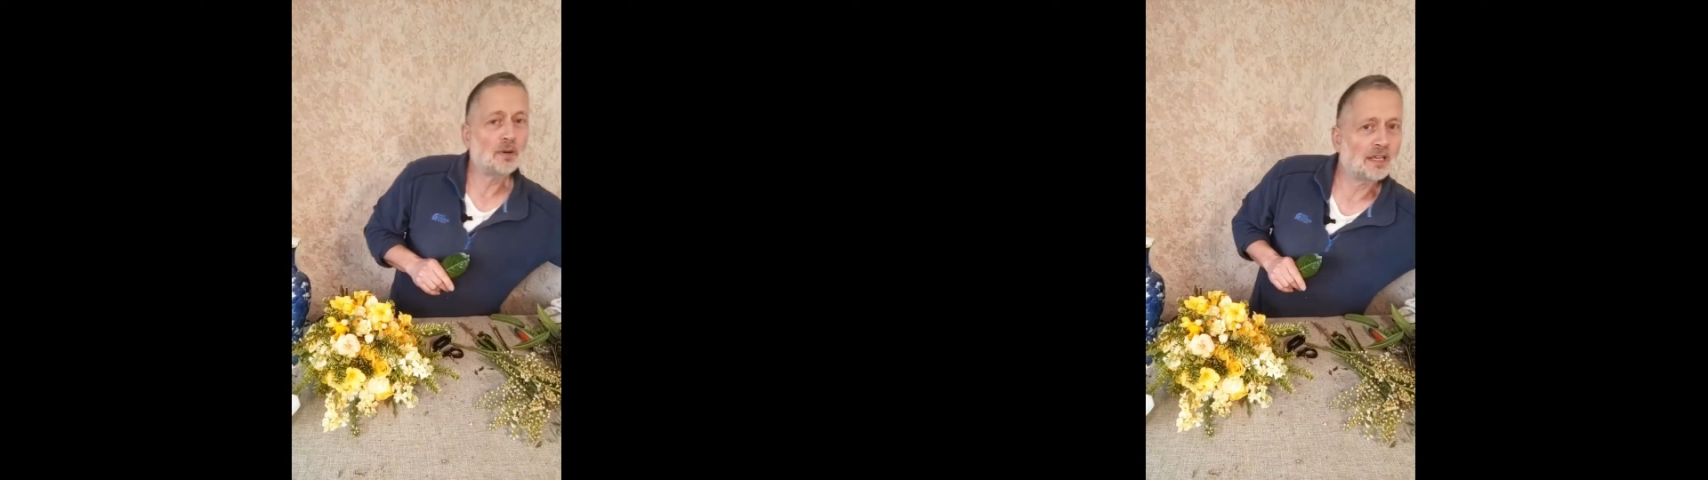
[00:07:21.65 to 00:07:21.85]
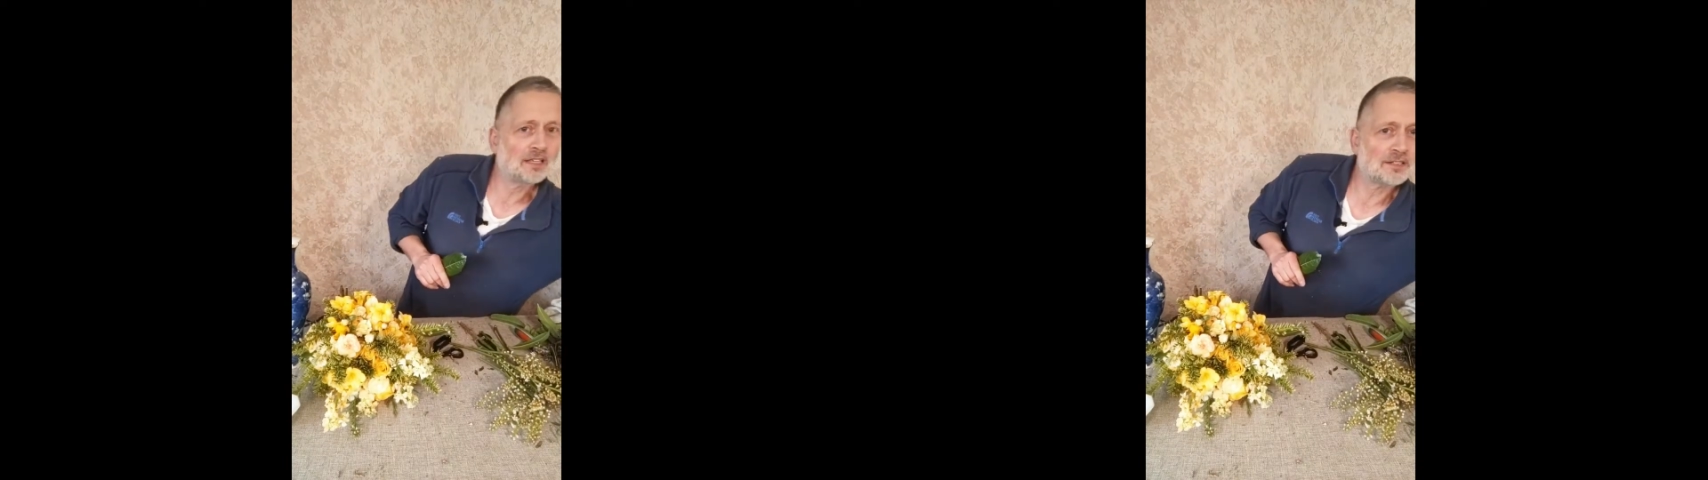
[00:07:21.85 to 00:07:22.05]

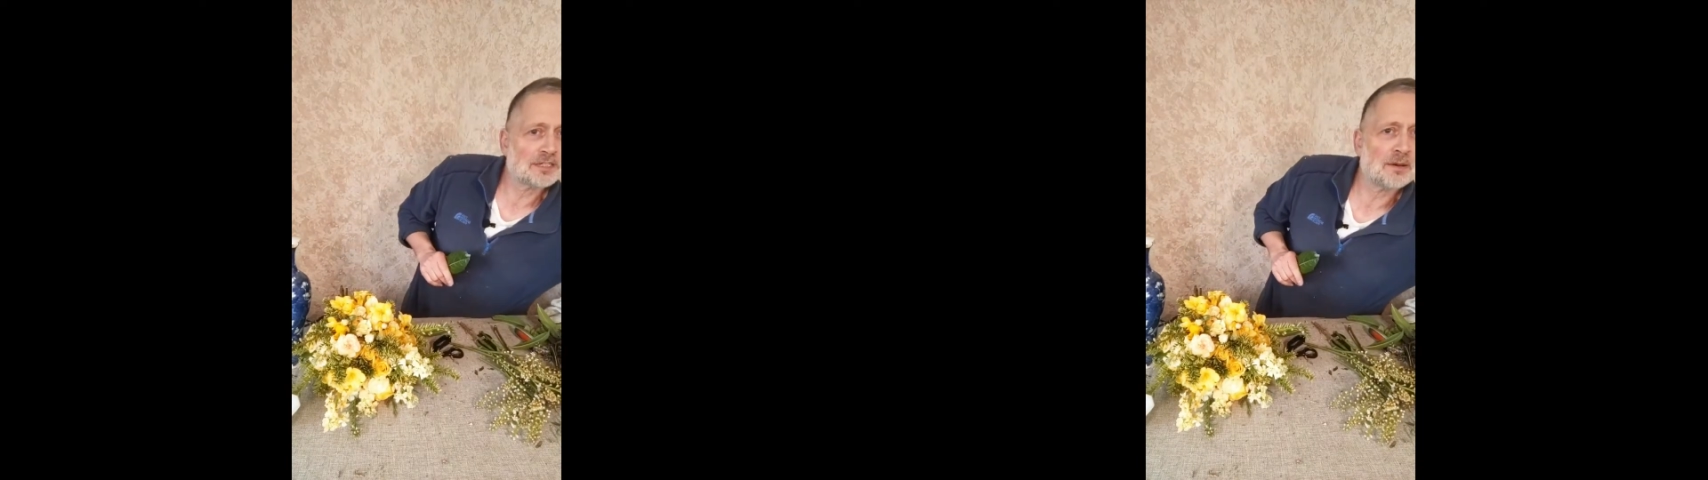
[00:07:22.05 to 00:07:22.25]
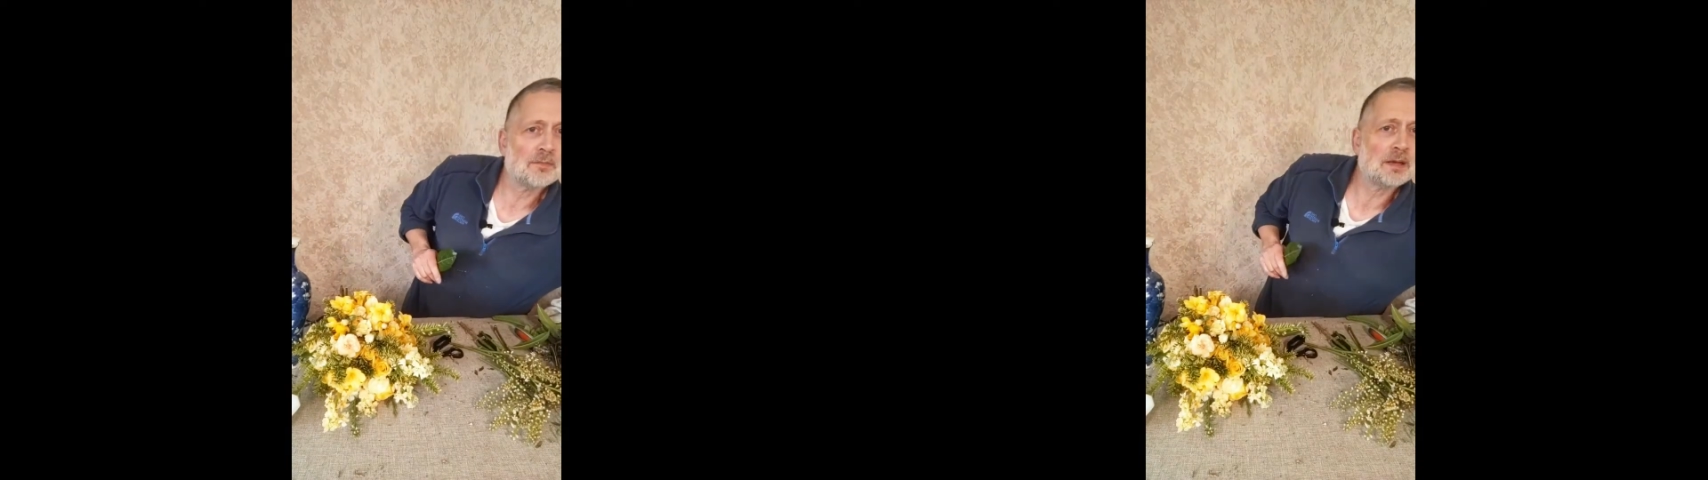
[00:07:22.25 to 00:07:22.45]
that some
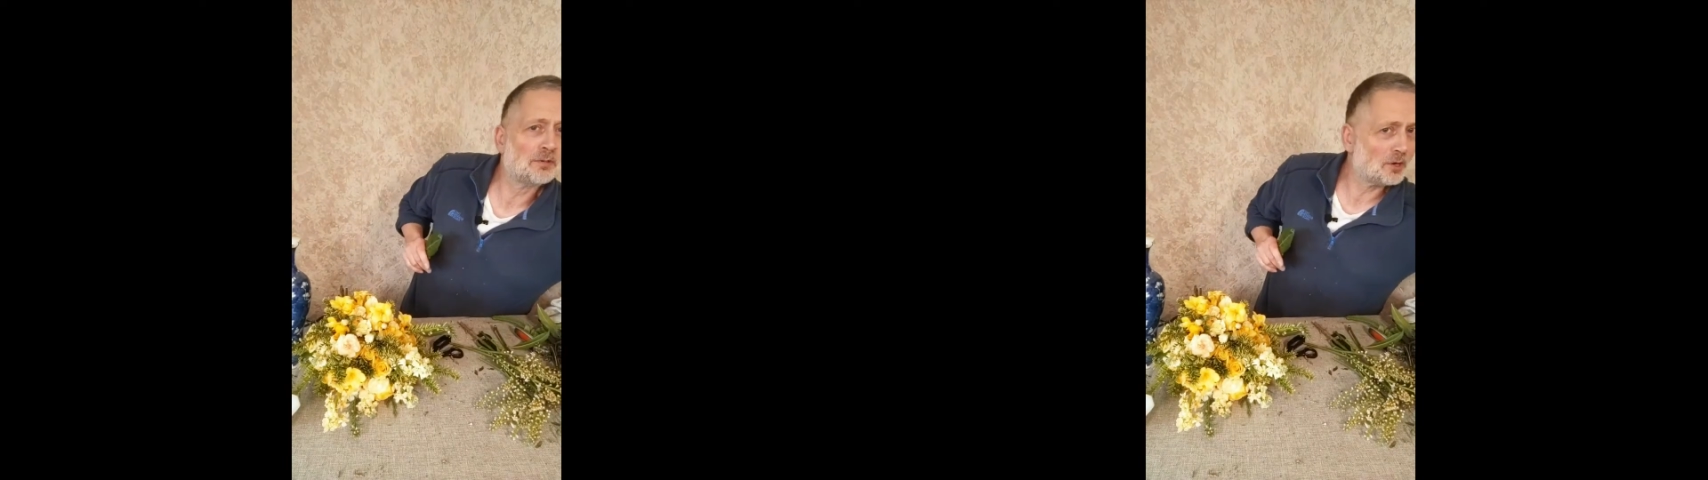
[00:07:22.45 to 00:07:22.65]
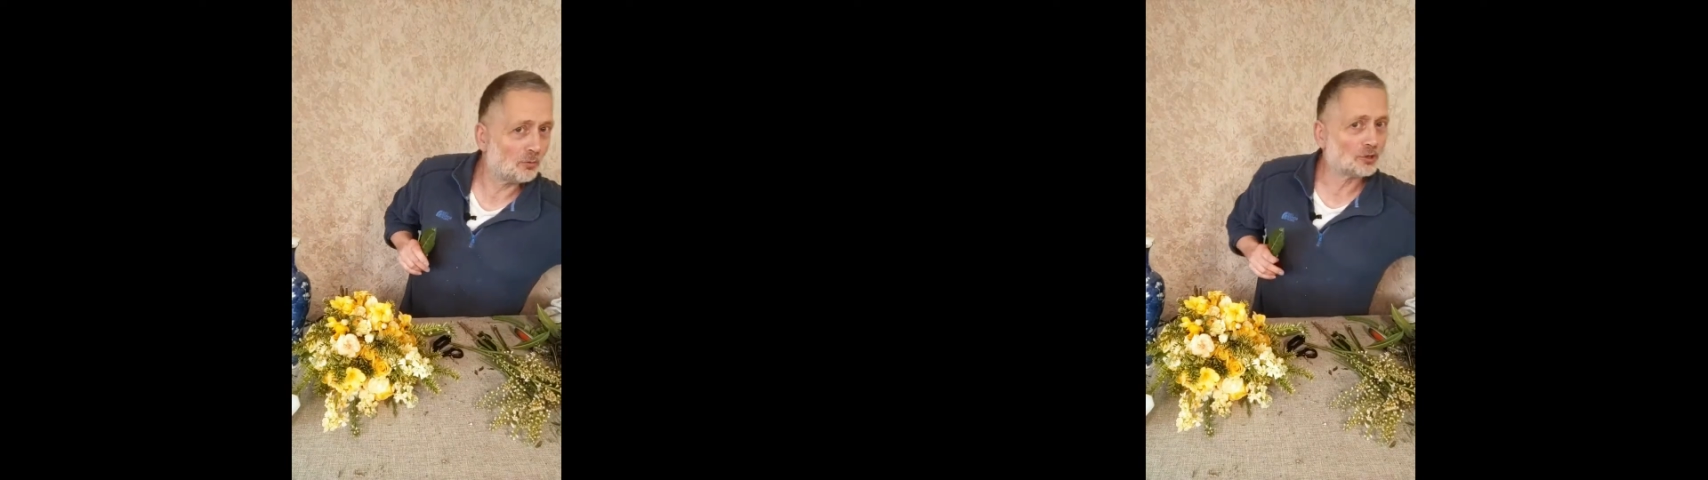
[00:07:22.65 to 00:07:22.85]
people that are
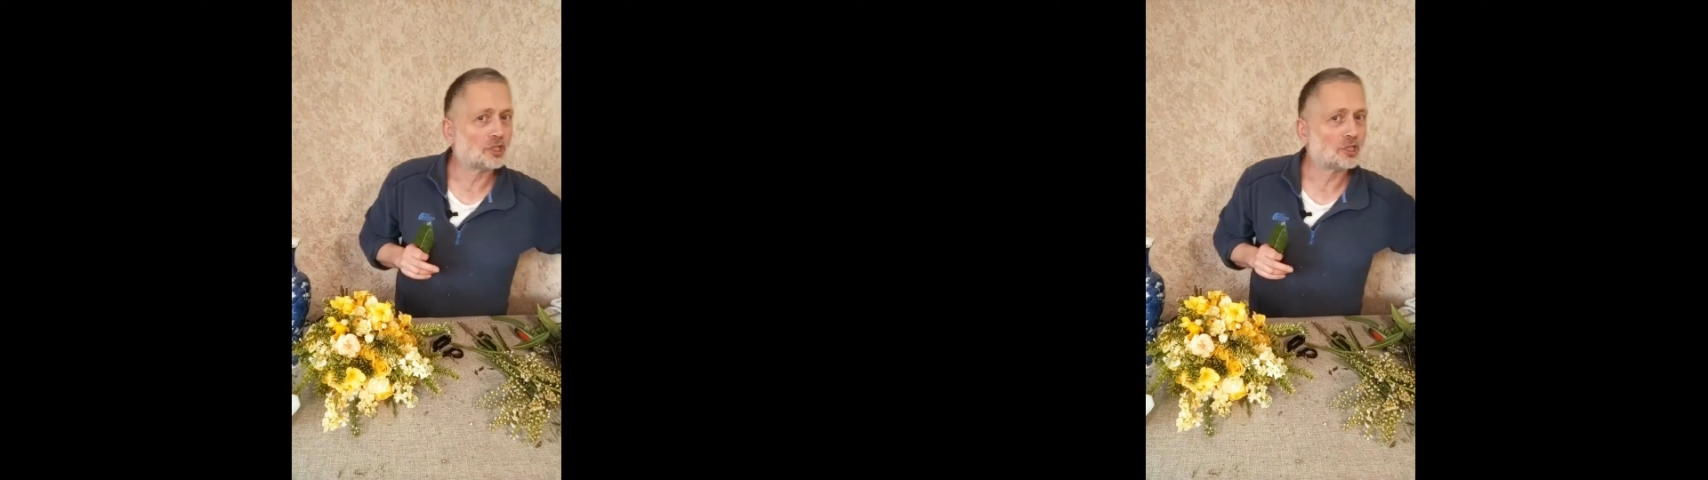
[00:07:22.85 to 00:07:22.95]
watching